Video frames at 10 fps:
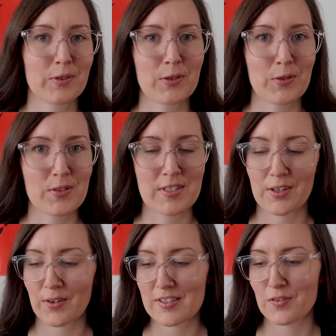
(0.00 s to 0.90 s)
loose
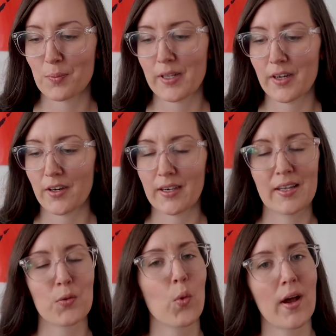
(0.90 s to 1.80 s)
aggressive player
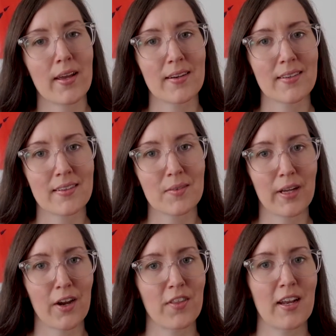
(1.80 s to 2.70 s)
and one
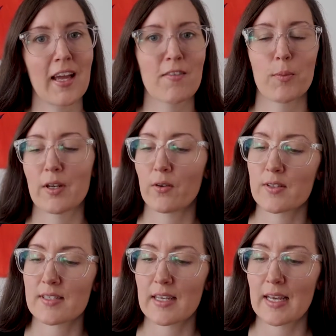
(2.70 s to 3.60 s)
player that I have in my
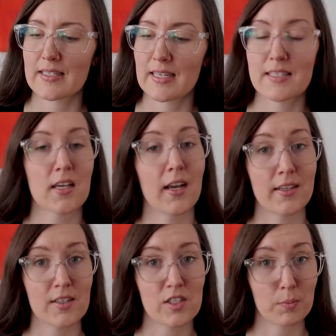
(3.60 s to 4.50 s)
notes as a
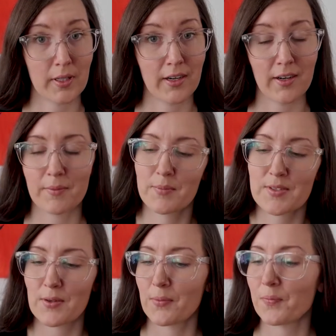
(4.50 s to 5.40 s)
tightish player.
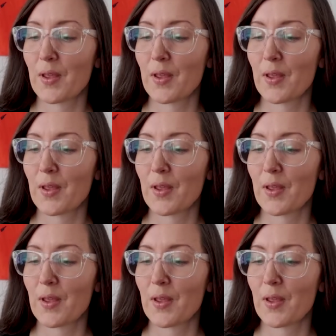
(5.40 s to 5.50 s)
So